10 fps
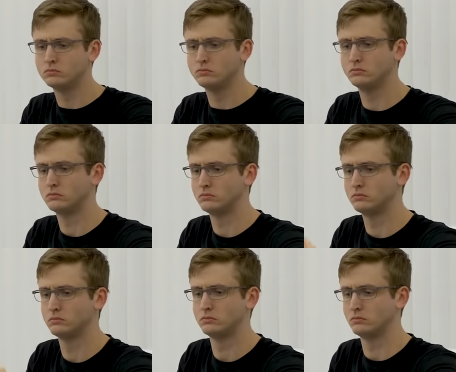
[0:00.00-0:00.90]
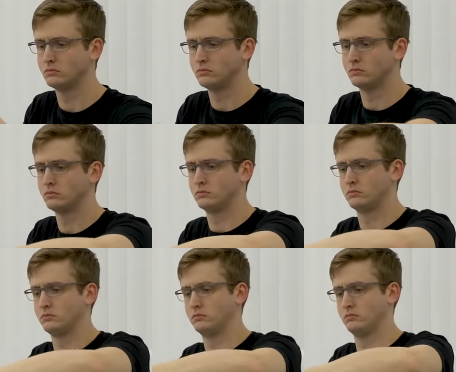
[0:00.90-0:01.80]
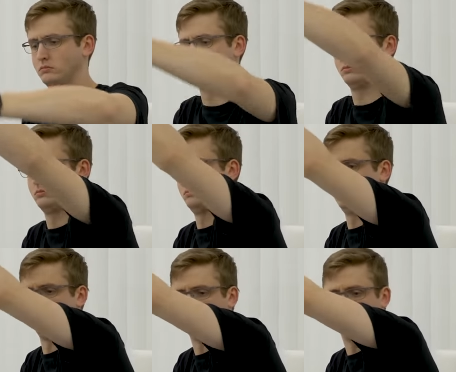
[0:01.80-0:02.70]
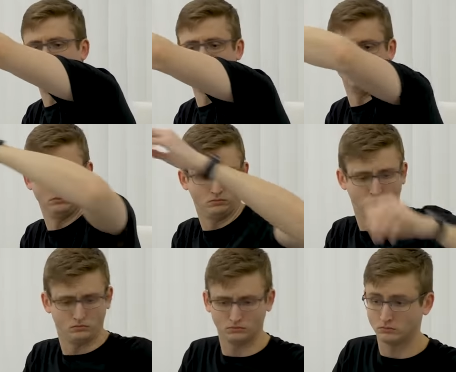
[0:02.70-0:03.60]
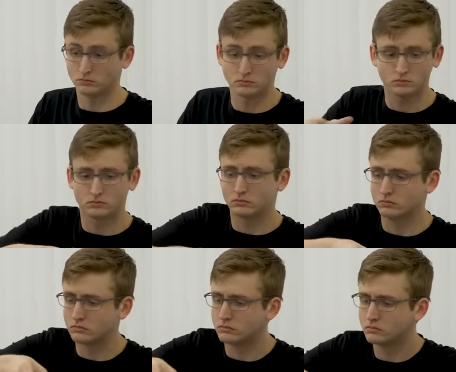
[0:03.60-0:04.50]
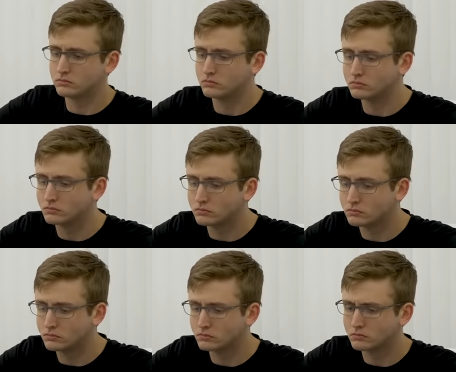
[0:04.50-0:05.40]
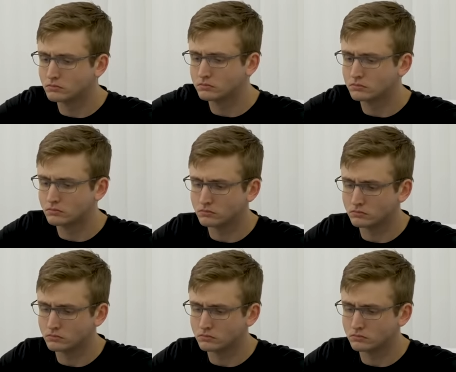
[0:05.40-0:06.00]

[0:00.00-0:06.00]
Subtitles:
Nothing is said.